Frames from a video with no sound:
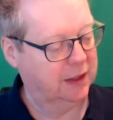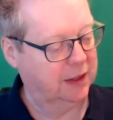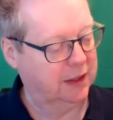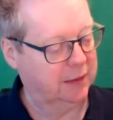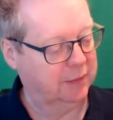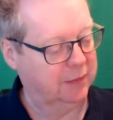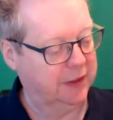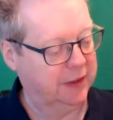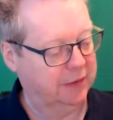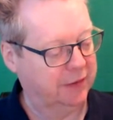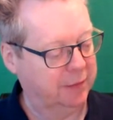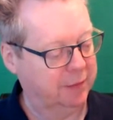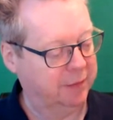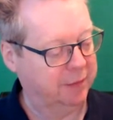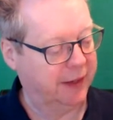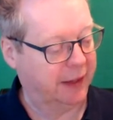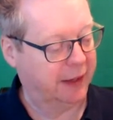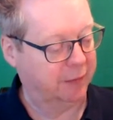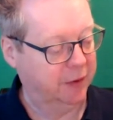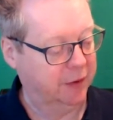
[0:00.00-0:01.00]
Um, liver
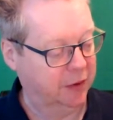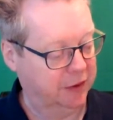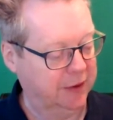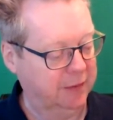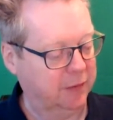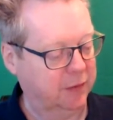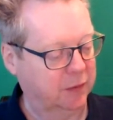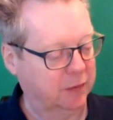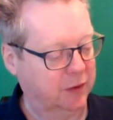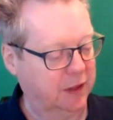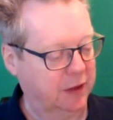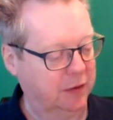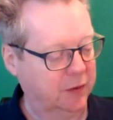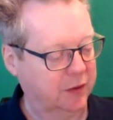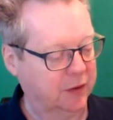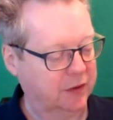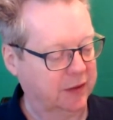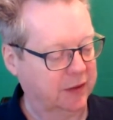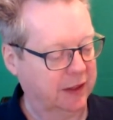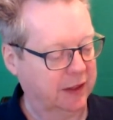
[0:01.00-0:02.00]
and black pudding
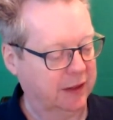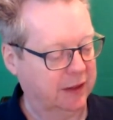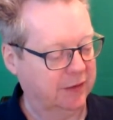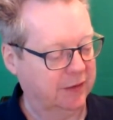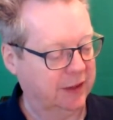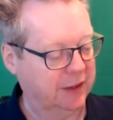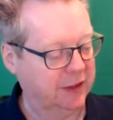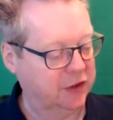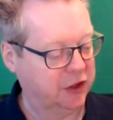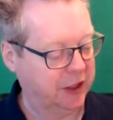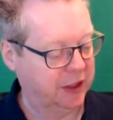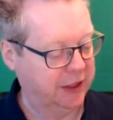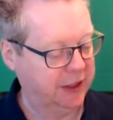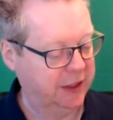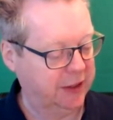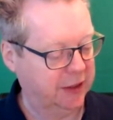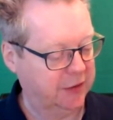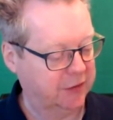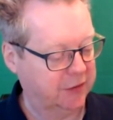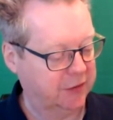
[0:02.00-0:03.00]
goes well together. Liver and
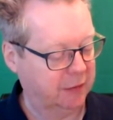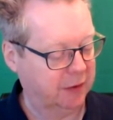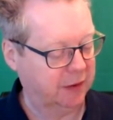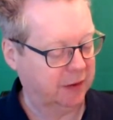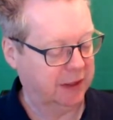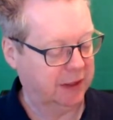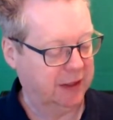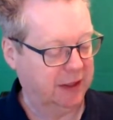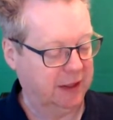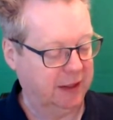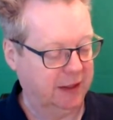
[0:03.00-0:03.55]
chili goes very well.